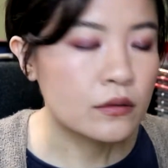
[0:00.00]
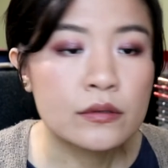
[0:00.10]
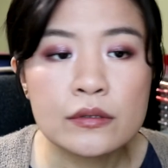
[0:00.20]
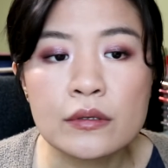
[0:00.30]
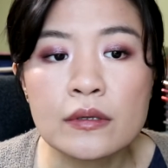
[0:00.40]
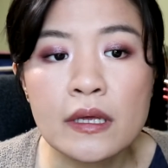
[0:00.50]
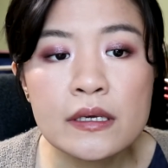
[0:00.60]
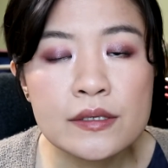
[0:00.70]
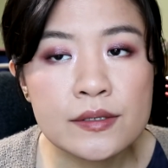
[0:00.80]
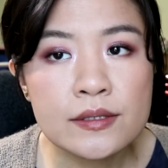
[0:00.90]
So
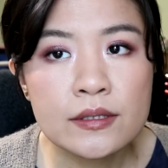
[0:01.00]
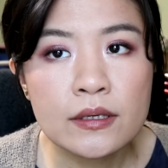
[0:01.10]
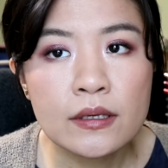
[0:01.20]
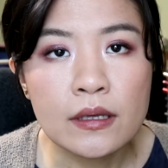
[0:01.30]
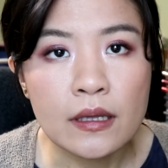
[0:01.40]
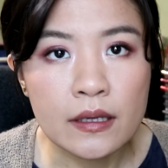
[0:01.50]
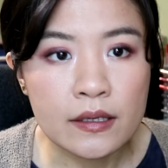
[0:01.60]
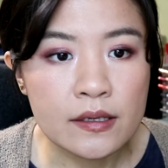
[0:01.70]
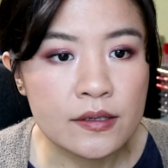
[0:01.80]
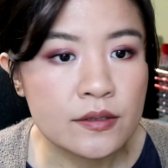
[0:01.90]
this
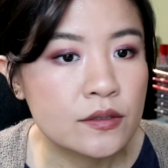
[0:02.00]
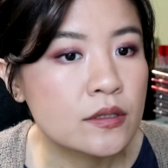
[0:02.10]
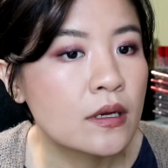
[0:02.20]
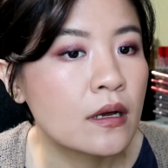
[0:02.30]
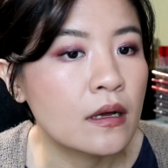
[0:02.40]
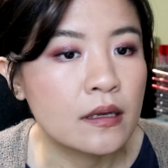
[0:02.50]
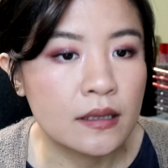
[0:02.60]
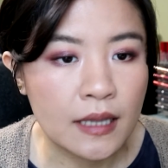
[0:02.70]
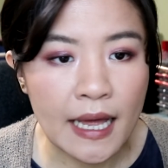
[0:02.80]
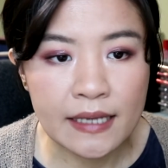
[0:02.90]
is a
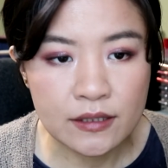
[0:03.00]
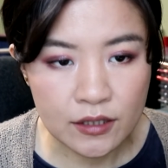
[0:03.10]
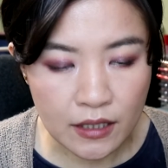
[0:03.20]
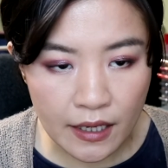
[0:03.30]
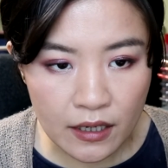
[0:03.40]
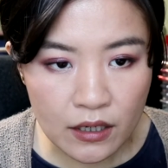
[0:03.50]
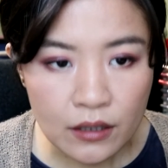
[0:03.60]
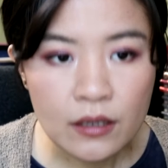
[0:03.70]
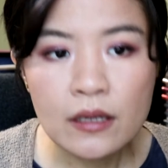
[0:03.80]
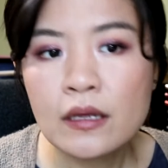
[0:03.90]
light layer.
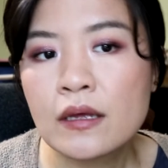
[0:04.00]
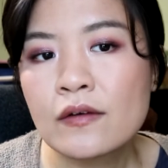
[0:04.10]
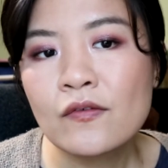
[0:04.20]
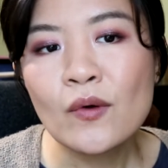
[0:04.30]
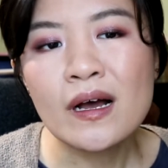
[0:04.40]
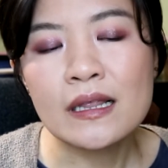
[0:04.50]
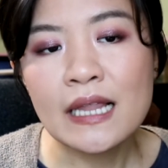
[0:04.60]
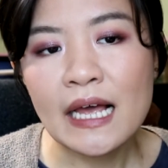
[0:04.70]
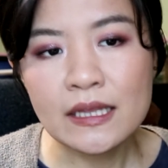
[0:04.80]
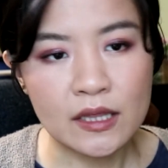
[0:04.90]
For a
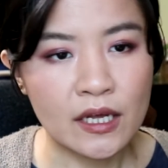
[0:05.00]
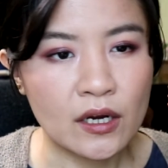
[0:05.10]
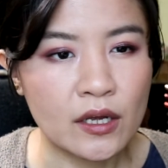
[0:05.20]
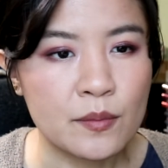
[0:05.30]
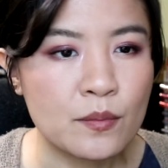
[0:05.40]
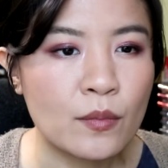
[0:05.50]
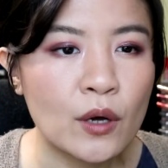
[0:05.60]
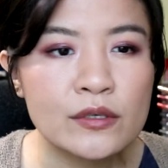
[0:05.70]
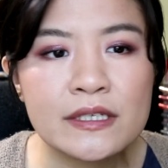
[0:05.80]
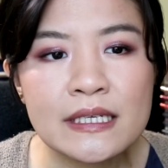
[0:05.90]
light layer, it
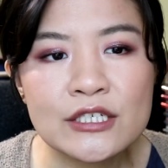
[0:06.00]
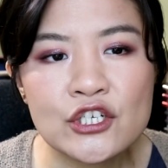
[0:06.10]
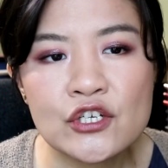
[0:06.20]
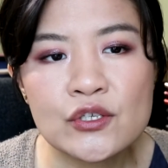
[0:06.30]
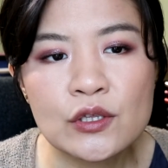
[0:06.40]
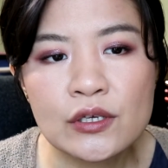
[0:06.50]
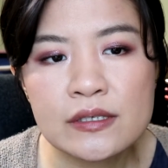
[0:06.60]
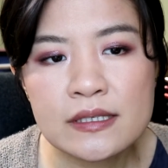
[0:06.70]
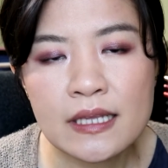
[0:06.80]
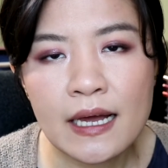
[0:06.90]
mostly just
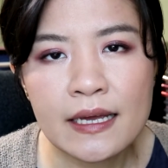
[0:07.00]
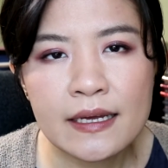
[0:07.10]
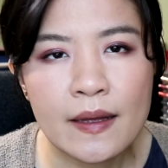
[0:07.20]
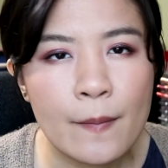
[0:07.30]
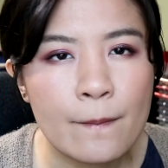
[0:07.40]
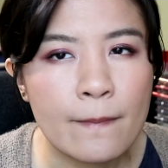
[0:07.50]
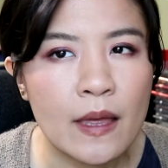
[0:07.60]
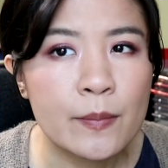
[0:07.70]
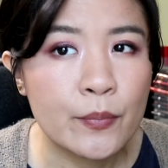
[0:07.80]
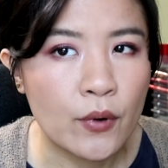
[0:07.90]
looks like
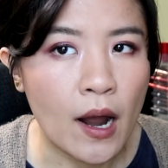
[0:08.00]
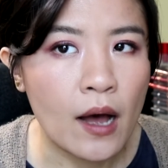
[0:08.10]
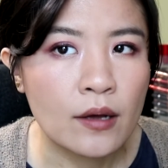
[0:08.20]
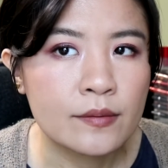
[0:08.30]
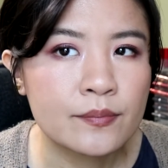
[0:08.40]
a brown.